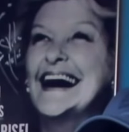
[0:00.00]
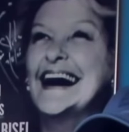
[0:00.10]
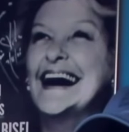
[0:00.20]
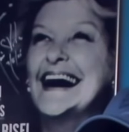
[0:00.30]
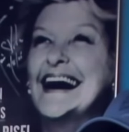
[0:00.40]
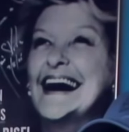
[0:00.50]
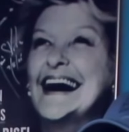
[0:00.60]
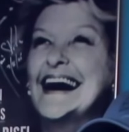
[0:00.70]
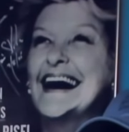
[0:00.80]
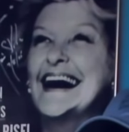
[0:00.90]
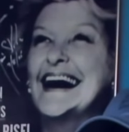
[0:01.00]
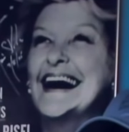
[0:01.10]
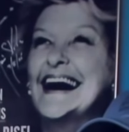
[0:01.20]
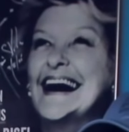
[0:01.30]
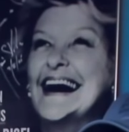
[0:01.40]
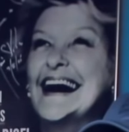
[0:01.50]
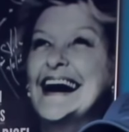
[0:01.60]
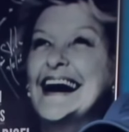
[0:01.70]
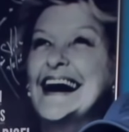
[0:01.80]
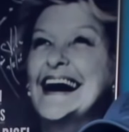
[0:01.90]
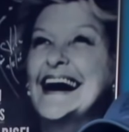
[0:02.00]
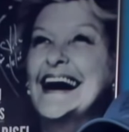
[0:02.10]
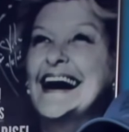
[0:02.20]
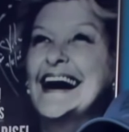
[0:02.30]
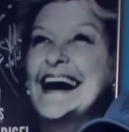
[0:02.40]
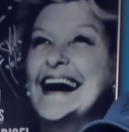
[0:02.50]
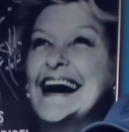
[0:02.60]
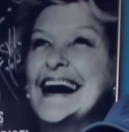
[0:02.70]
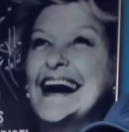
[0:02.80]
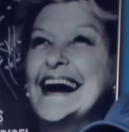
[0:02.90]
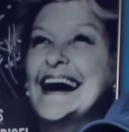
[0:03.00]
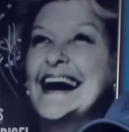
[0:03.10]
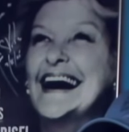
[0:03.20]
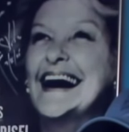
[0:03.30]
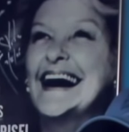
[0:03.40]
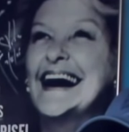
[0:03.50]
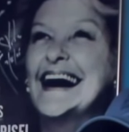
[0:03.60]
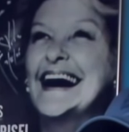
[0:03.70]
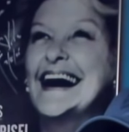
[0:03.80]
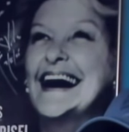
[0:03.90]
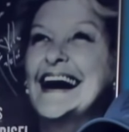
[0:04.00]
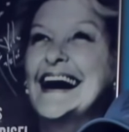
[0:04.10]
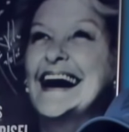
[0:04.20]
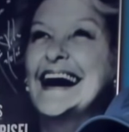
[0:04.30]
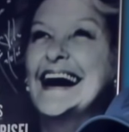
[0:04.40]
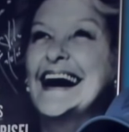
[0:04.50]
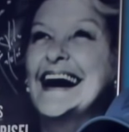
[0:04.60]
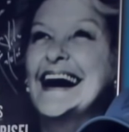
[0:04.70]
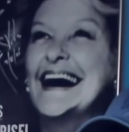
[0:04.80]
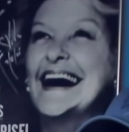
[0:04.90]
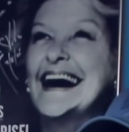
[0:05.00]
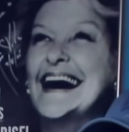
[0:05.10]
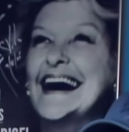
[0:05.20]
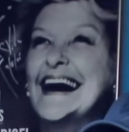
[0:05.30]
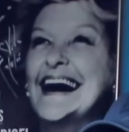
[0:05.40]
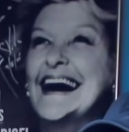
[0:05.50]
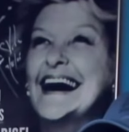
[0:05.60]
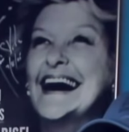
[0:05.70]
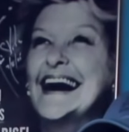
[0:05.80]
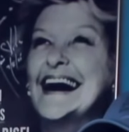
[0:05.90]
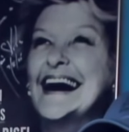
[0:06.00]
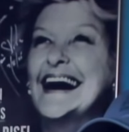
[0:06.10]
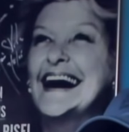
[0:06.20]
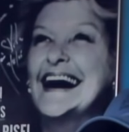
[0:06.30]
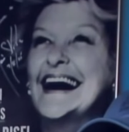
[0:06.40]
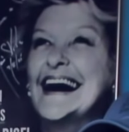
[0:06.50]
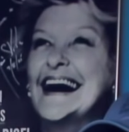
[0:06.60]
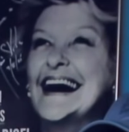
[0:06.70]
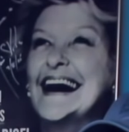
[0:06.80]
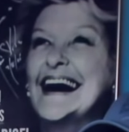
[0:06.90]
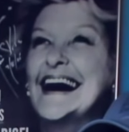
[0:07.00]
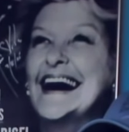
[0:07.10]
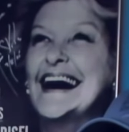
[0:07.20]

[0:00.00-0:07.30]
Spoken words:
(not speaking)